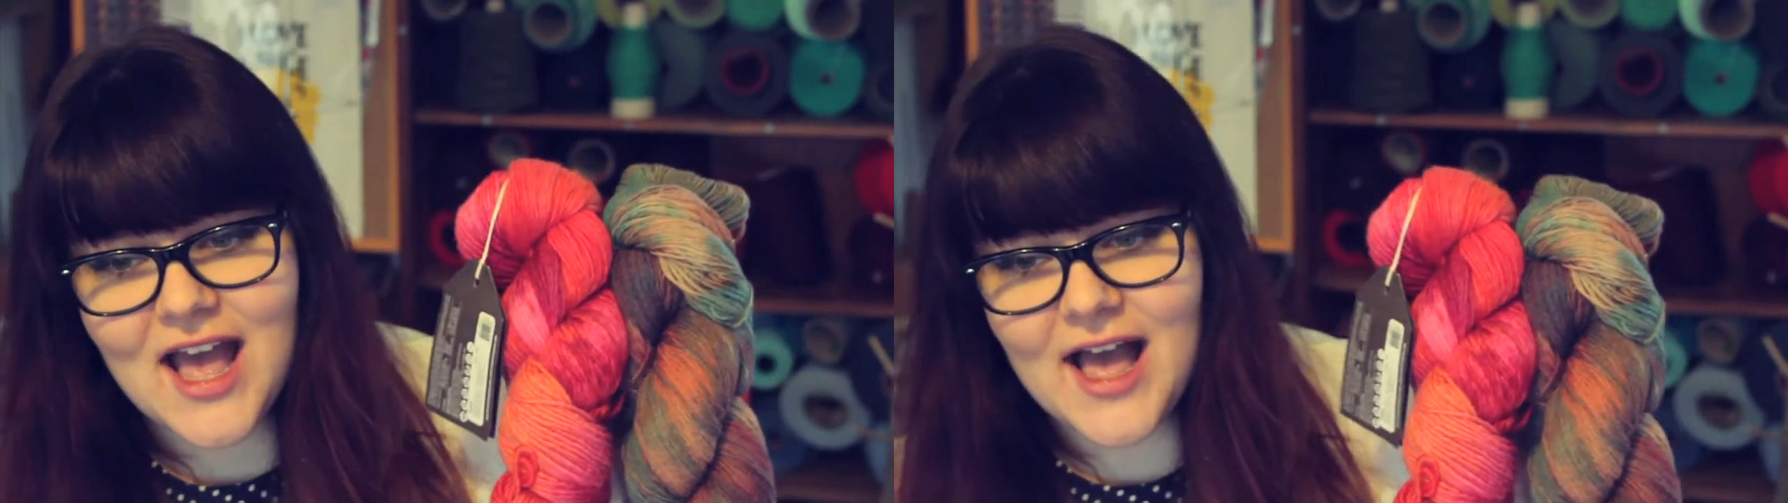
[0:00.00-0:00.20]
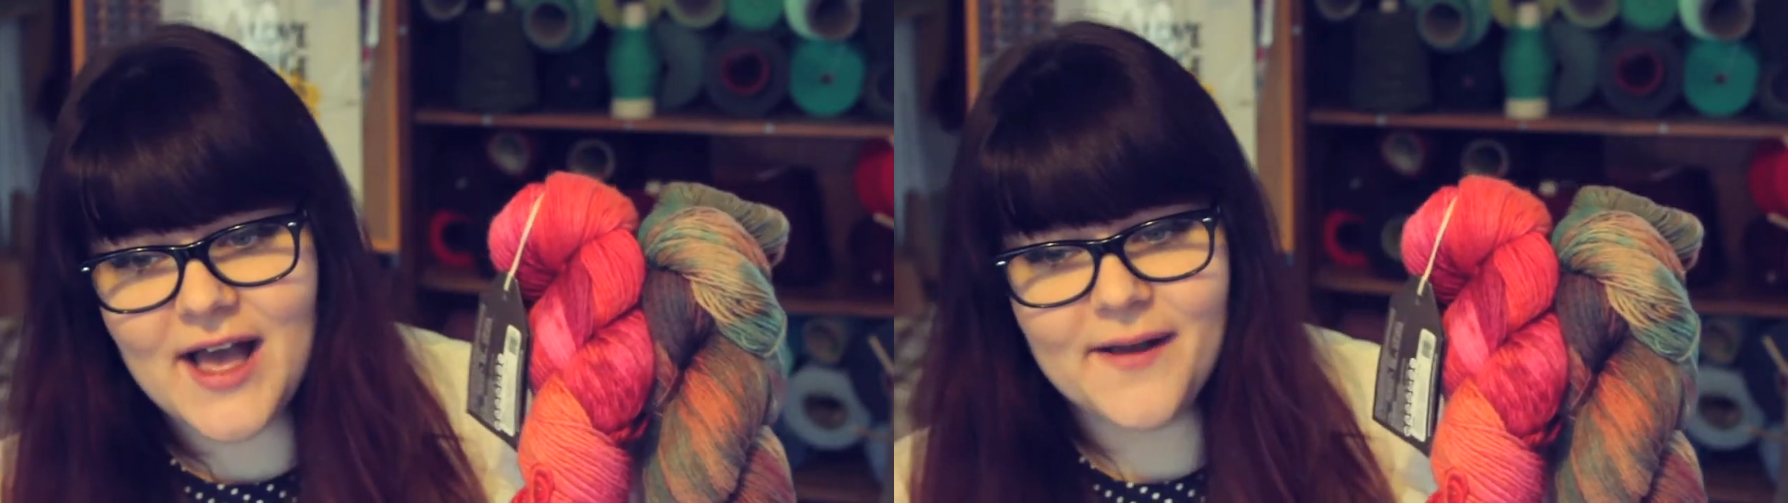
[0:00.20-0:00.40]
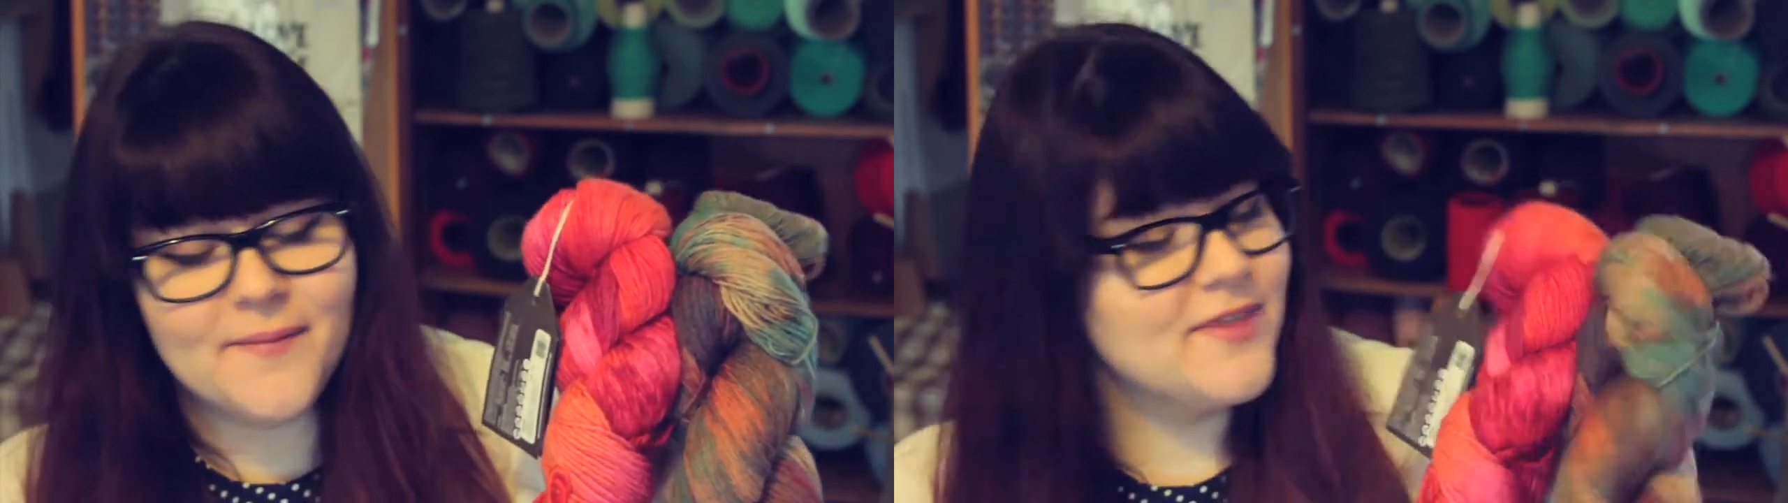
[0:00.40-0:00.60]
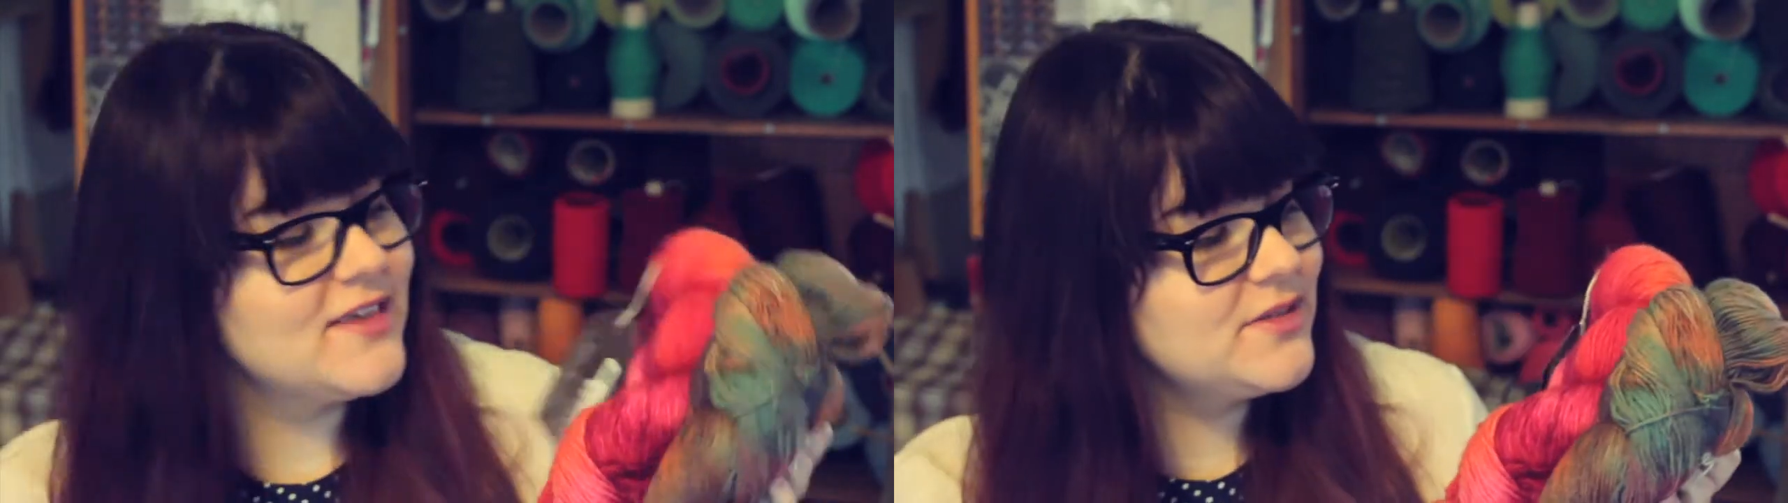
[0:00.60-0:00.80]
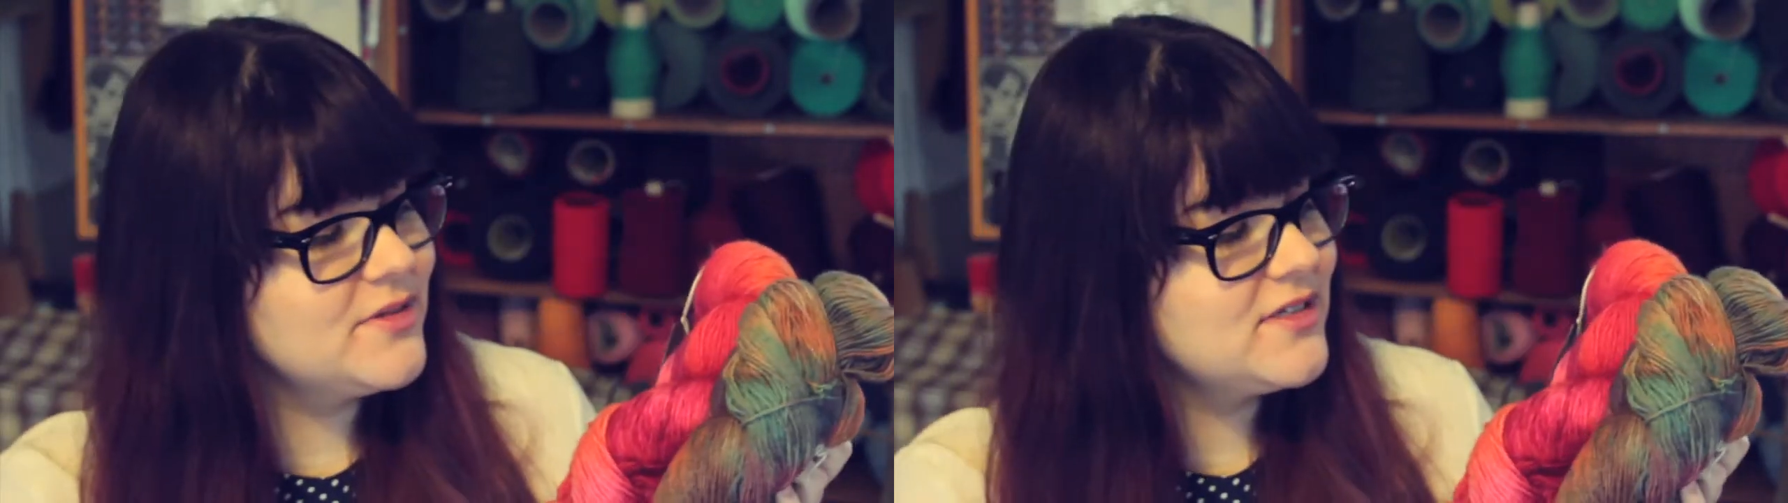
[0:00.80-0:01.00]

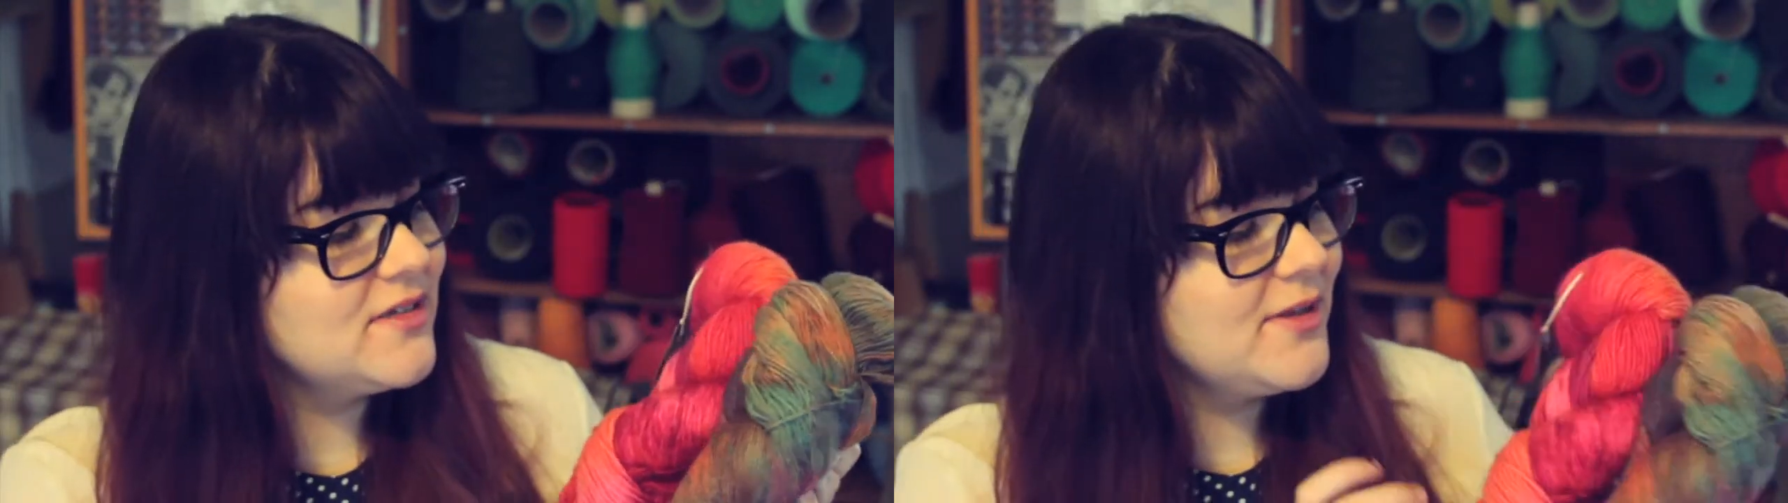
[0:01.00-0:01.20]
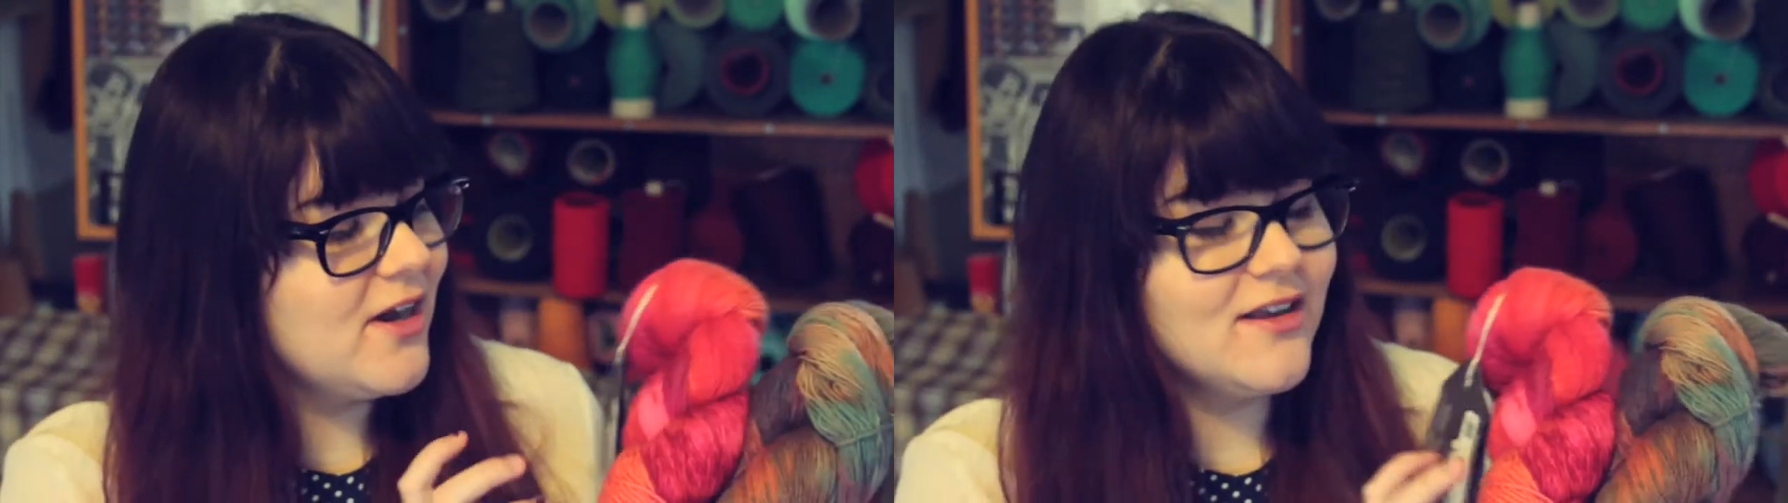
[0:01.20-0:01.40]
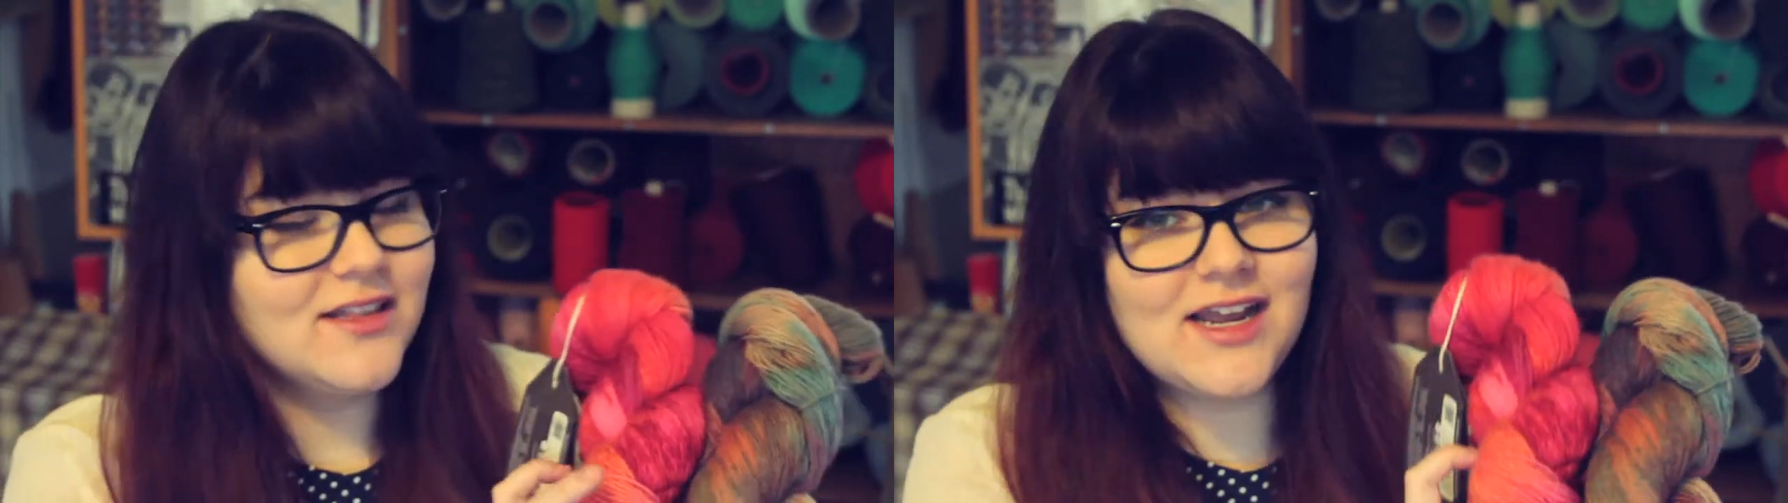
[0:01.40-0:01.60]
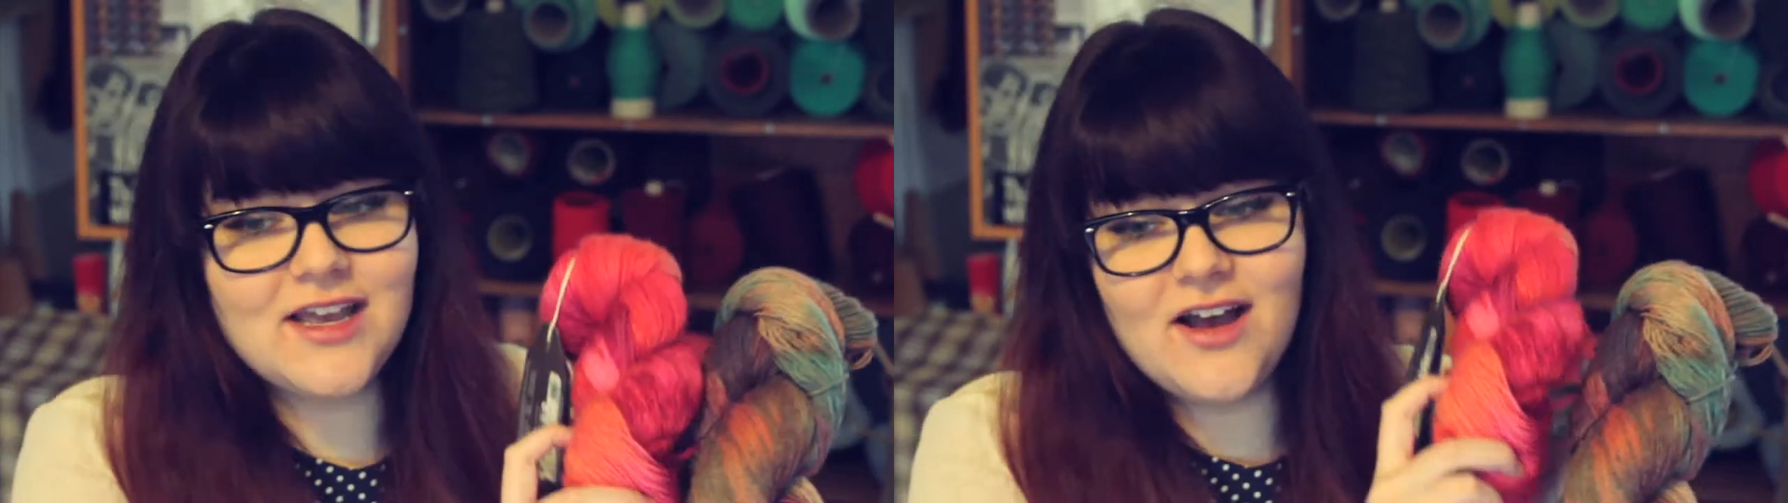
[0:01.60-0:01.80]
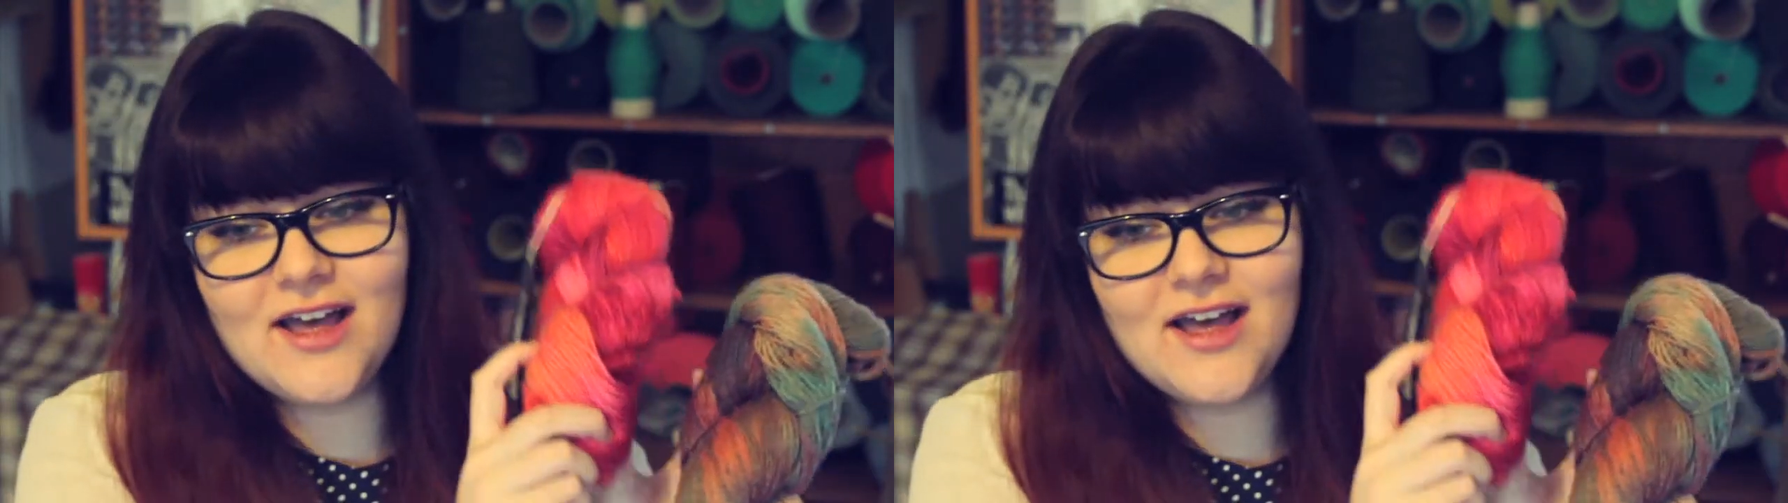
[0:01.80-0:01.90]
This was some yarn that I got